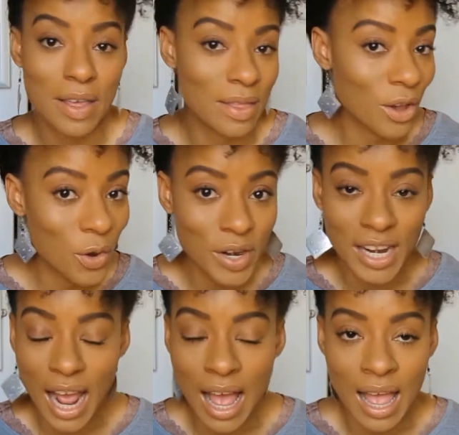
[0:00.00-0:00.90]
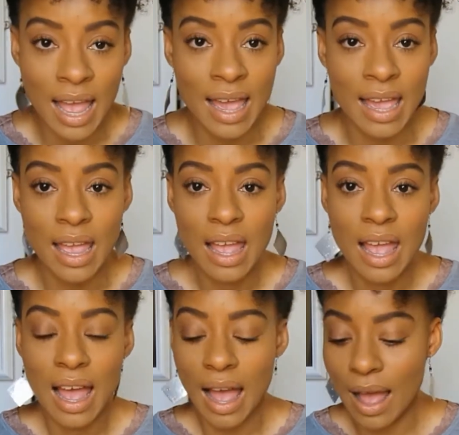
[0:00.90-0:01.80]
The owner and I,
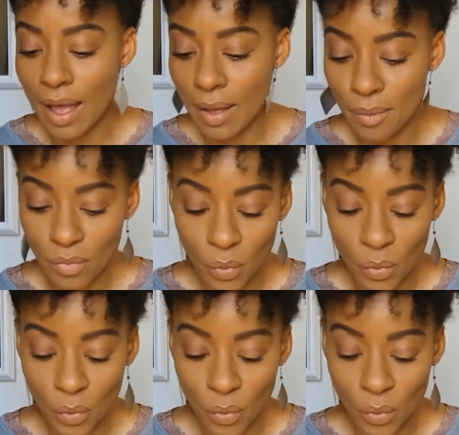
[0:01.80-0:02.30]
um,